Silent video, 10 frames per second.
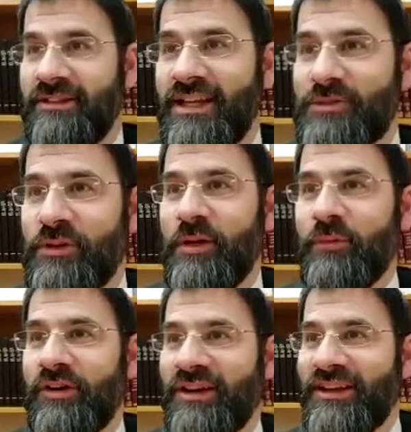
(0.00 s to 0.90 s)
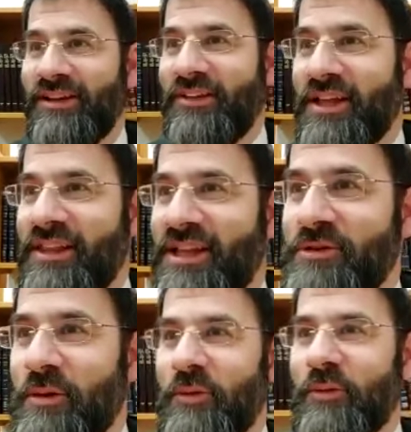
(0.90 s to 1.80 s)
That's really what, you know, that's
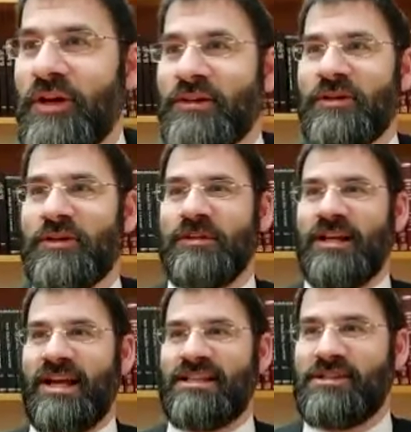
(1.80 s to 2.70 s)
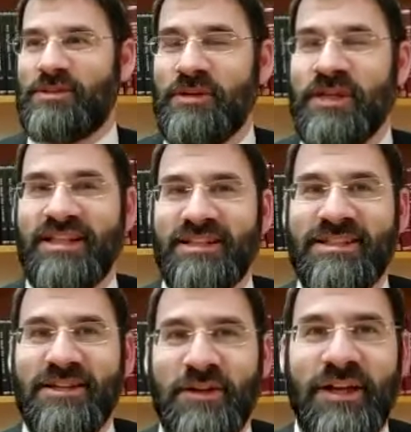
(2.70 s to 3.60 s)
really what the word what Gasus means.
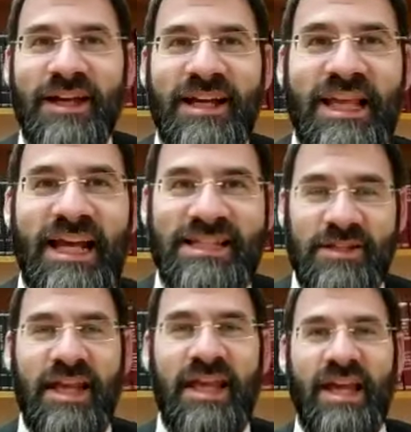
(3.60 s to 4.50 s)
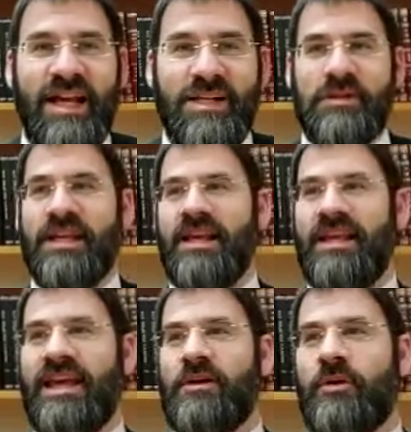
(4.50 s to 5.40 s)
So Gus, as a
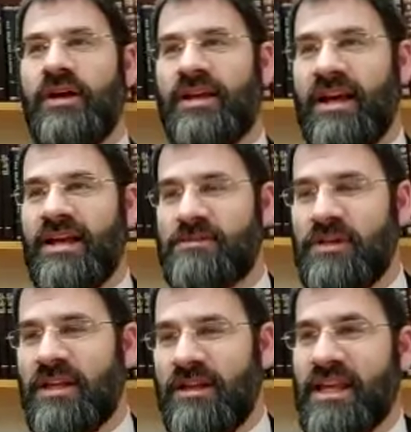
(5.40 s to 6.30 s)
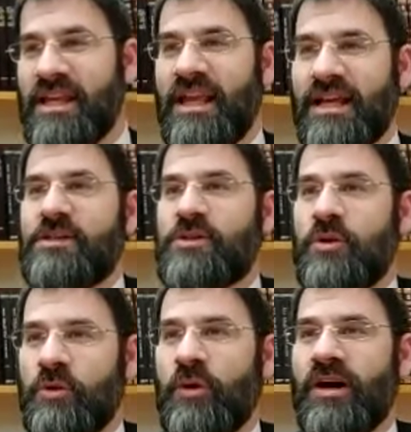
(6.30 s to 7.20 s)
Gasus
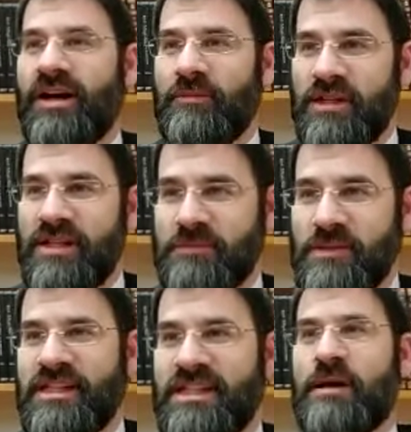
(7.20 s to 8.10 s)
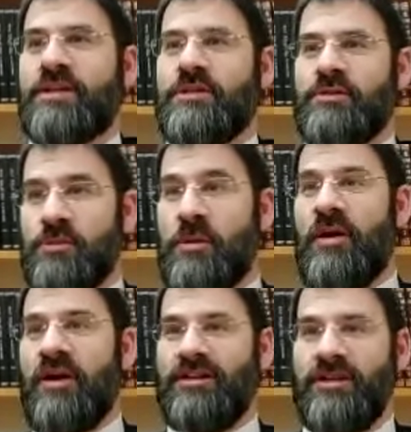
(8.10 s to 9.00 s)
or Ruach means expansion of
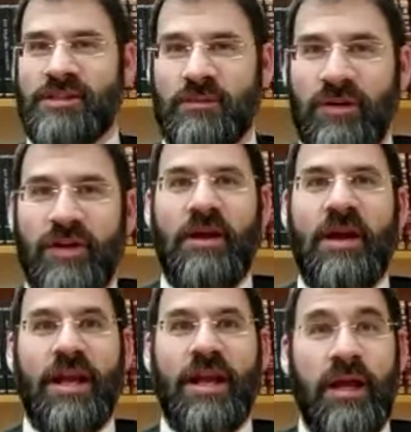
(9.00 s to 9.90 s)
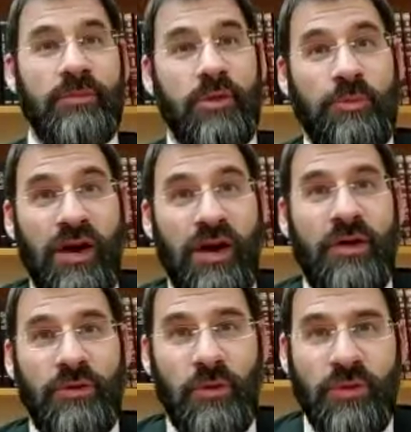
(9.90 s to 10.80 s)
spirit. You know, someone can become too
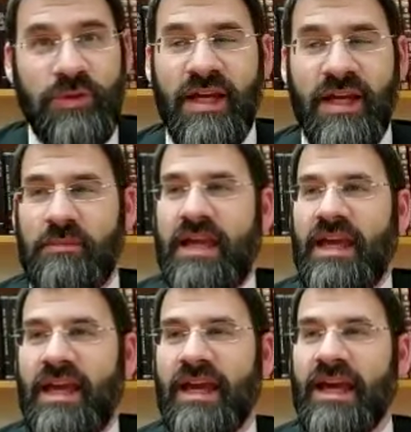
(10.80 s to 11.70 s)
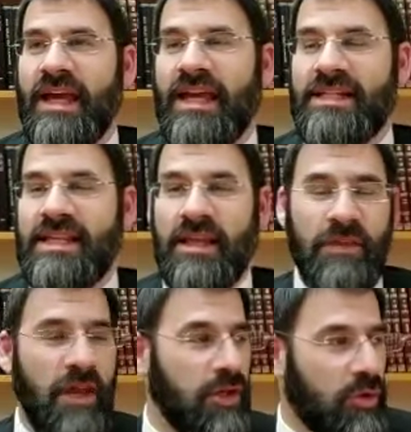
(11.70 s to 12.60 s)
proud or haughty. But here he's saying
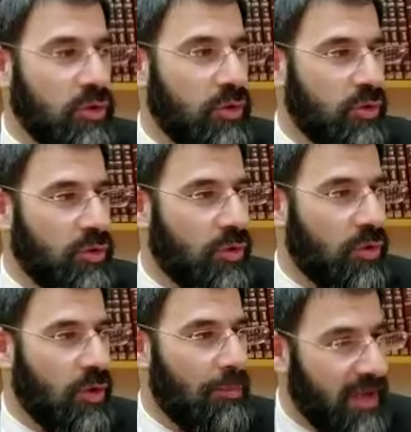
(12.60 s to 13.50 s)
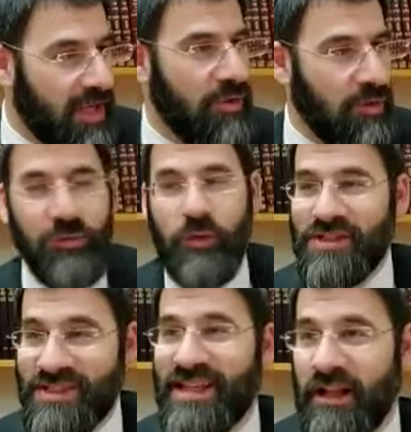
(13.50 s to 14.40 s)
your opinion of
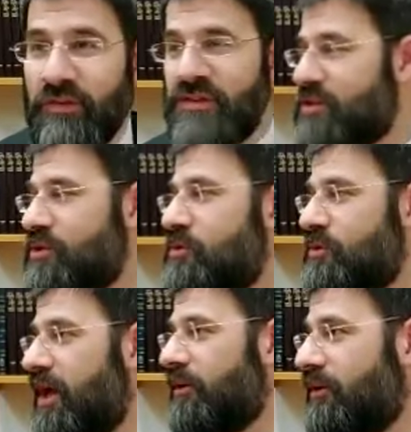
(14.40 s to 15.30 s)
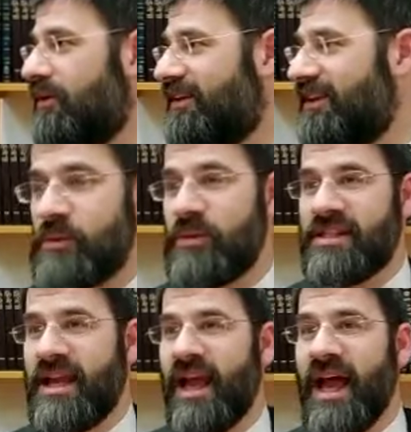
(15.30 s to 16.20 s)
yourself is too low. That's what he's
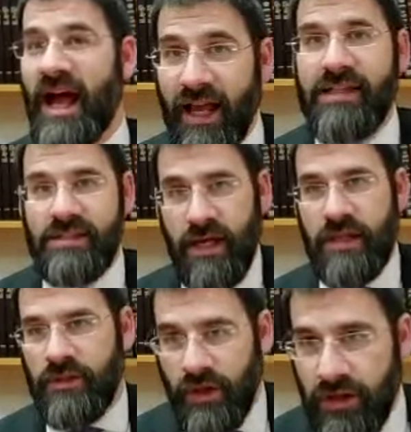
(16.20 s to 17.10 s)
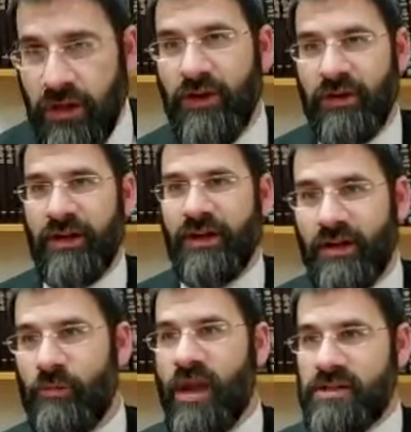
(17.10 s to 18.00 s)
saying. Hagei Statcha, you know,
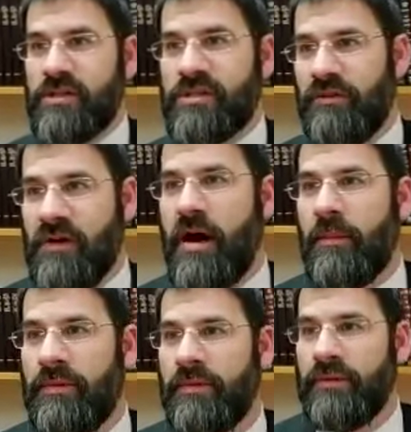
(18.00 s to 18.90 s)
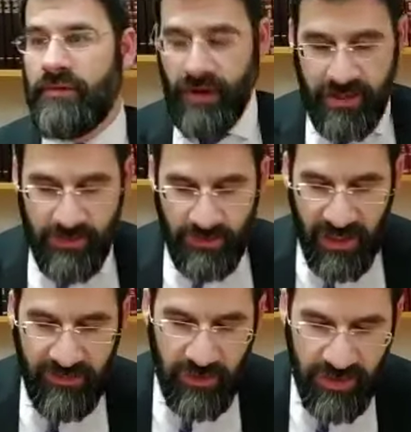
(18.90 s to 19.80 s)
raise yourself up, right?
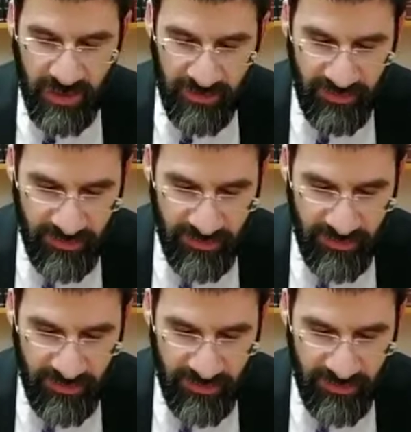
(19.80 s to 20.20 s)
Believe in yourself.